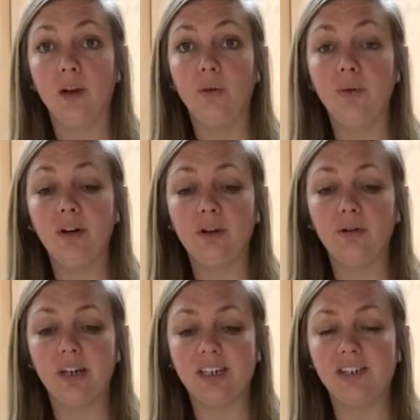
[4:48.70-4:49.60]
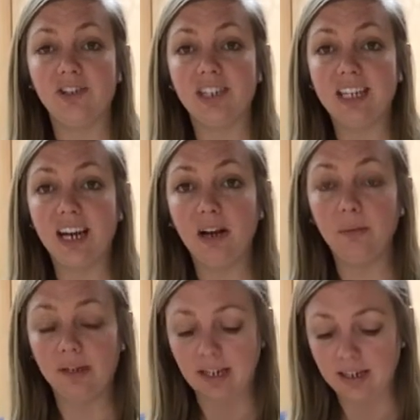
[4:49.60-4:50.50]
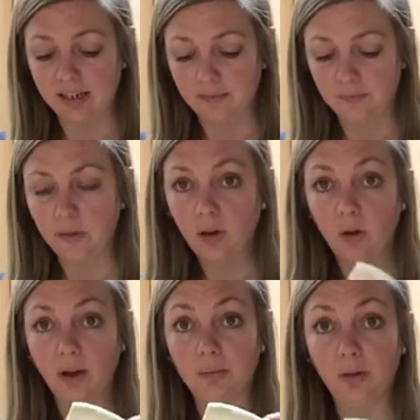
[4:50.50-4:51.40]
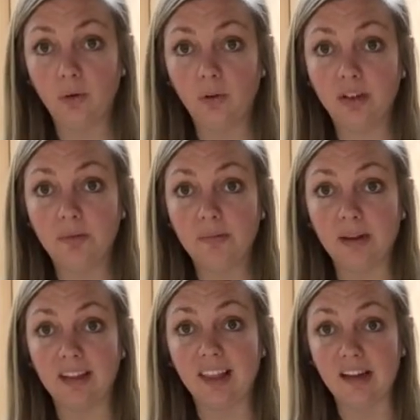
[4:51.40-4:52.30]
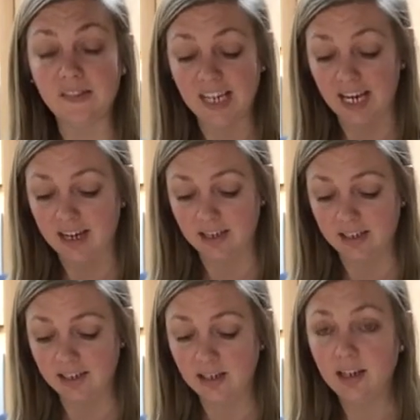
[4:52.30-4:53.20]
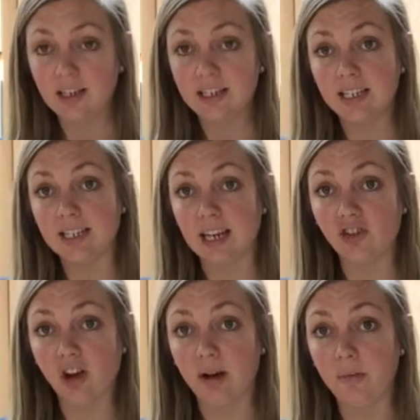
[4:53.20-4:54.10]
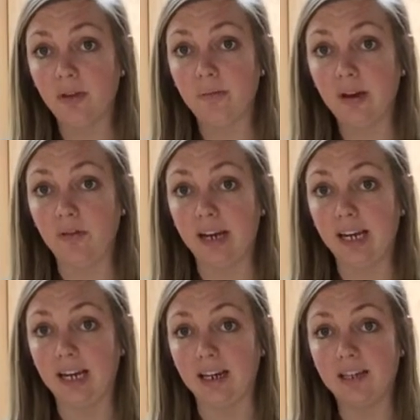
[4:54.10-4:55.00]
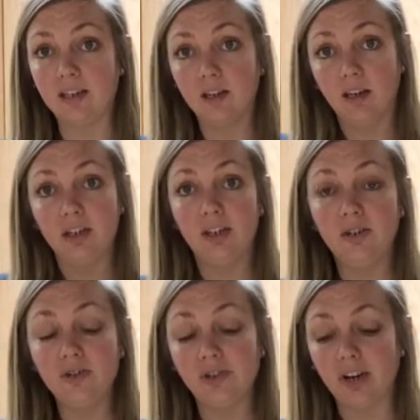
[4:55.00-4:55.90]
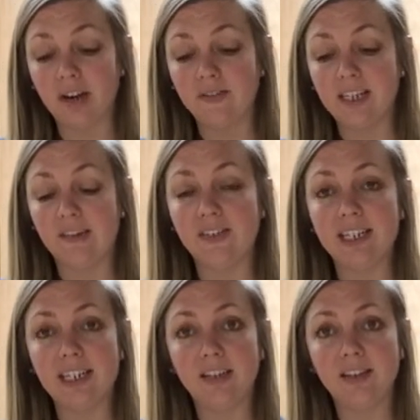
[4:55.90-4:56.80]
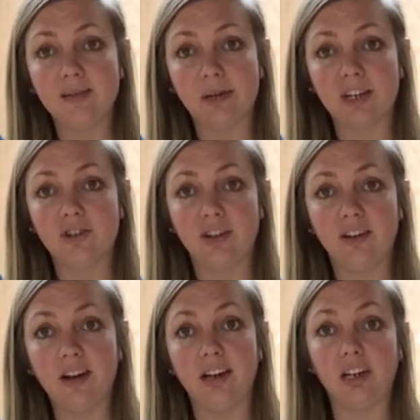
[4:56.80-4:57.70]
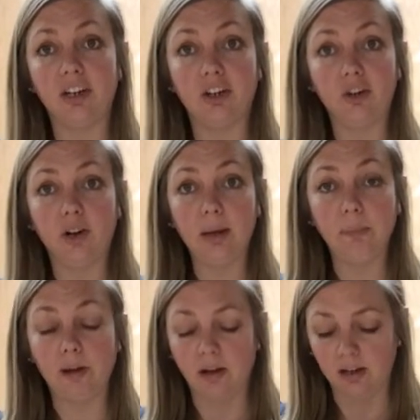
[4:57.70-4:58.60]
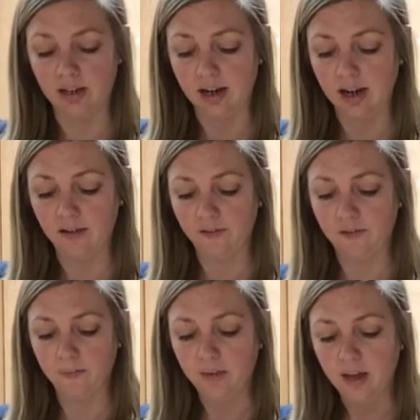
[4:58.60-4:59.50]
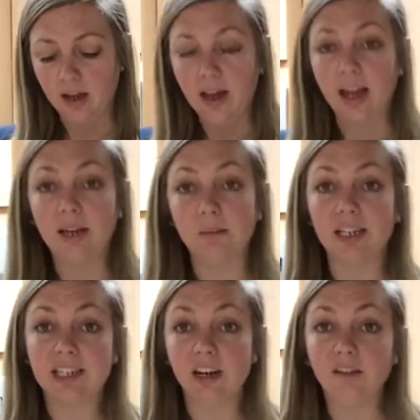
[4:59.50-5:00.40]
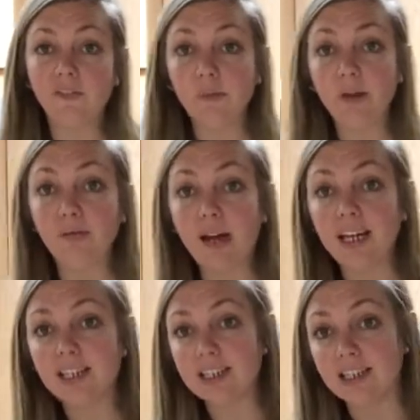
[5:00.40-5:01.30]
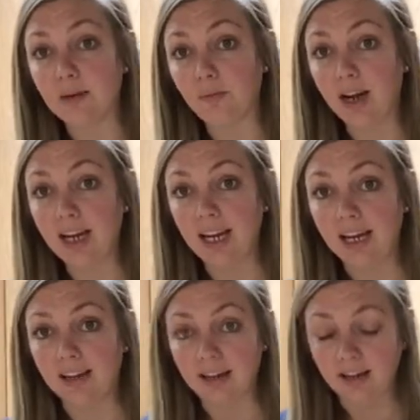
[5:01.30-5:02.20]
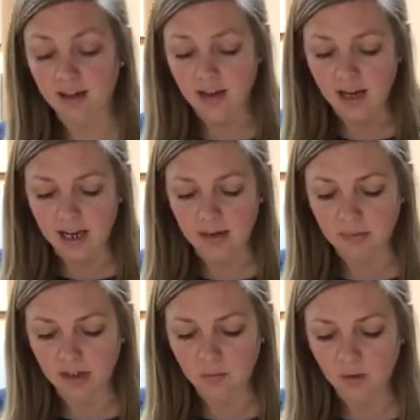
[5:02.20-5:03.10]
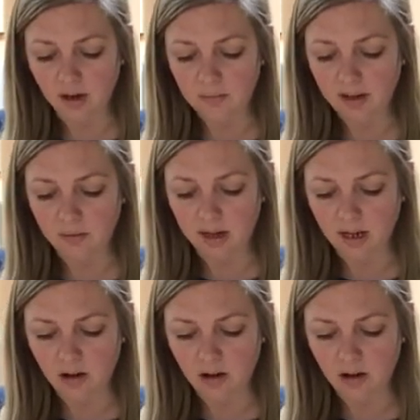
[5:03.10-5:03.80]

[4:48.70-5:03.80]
we're going to just take our banana. I'm going to hold it with my left hand since I chop with my right hand. Use your knife safety skills. Make sure you've got a good grip on the knife. And I'm going to start from the right since I'm right-handed, and I'm going to work my way